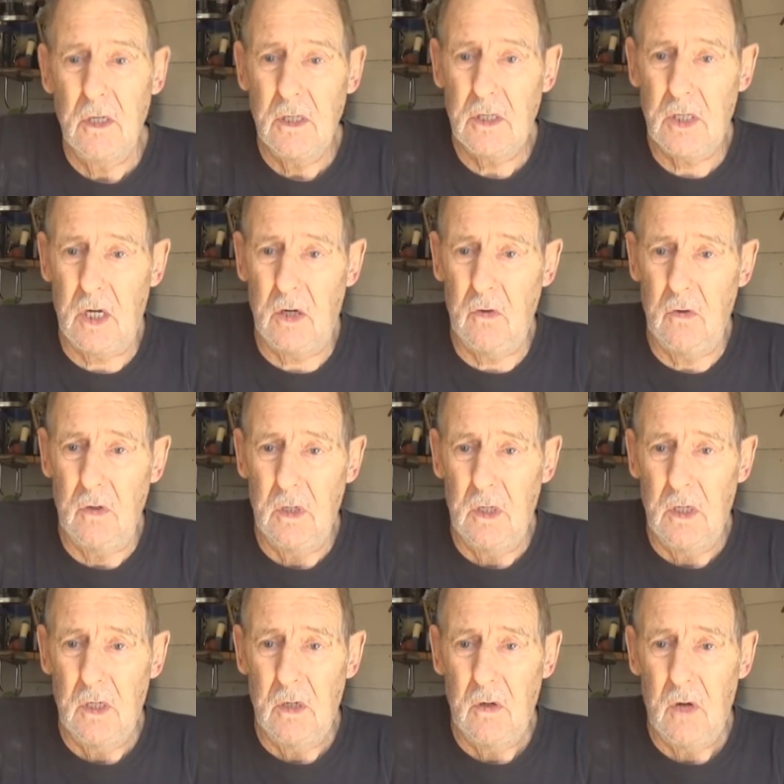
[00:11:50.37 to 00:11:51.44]
So
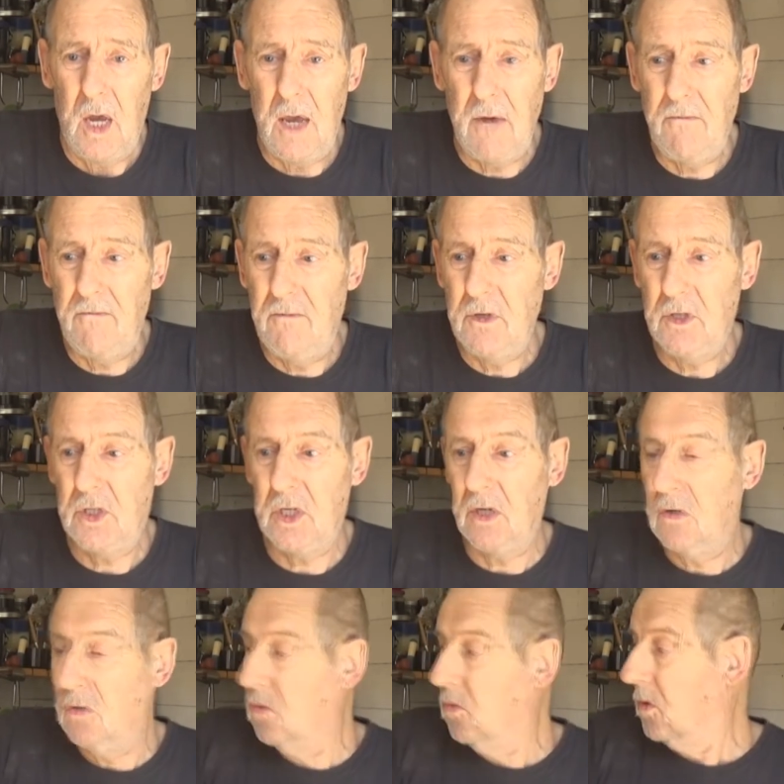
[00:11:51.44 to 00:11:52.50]
every
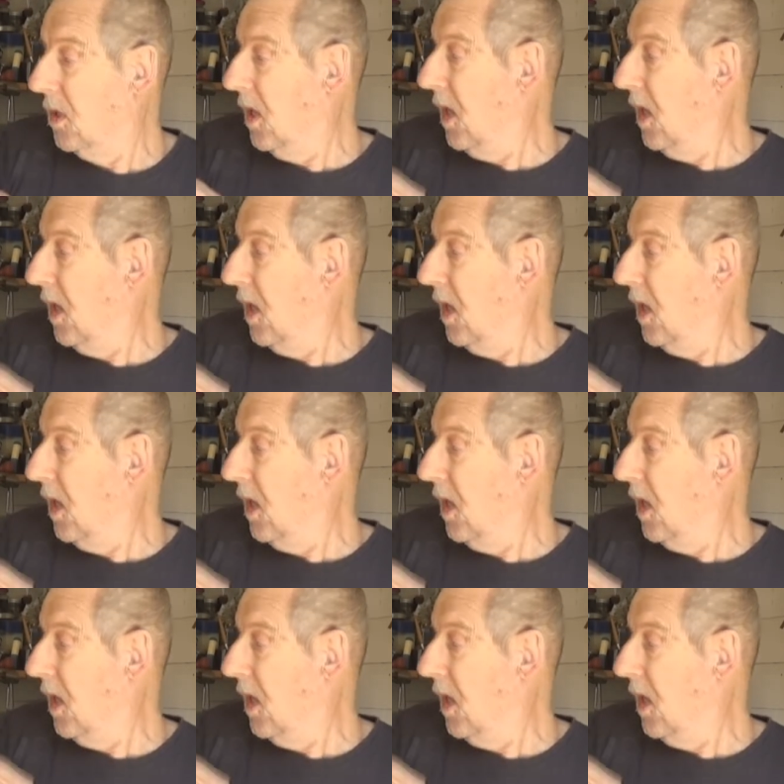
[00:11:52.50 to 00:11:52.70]
single